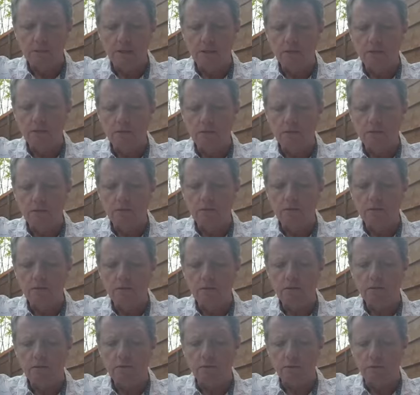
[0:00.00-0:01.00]
lesson
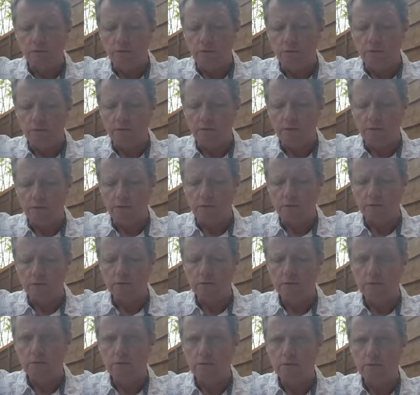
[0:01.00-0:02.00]
for all of us.
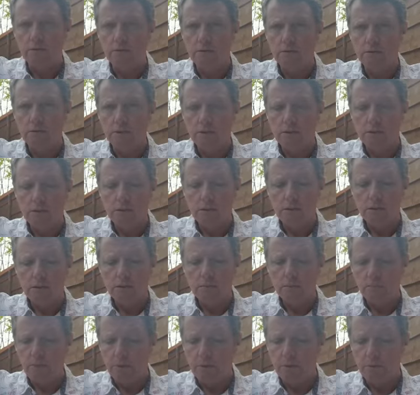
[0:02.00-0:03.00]

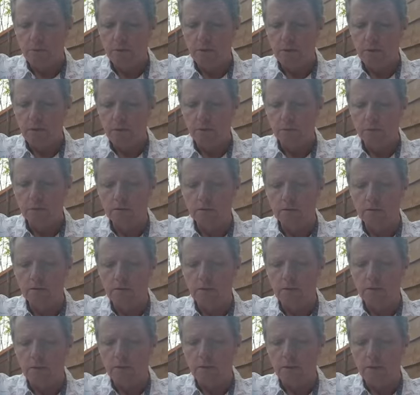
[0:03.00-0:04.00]
People hurt
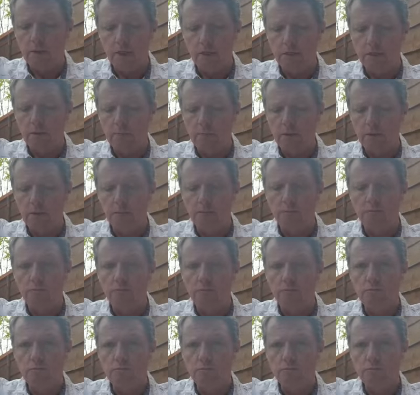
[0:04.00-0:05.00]
other people
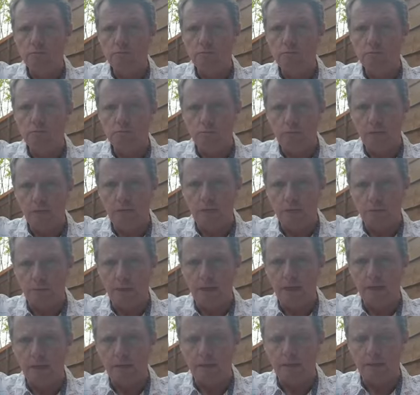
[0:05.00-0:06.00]
really
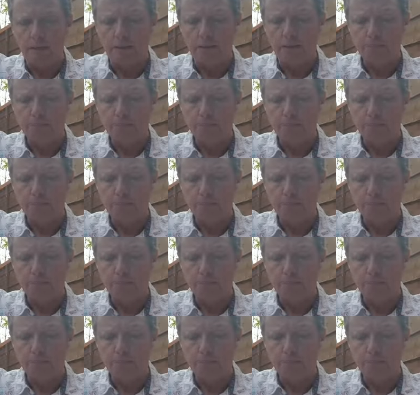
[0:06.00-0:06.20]
badly.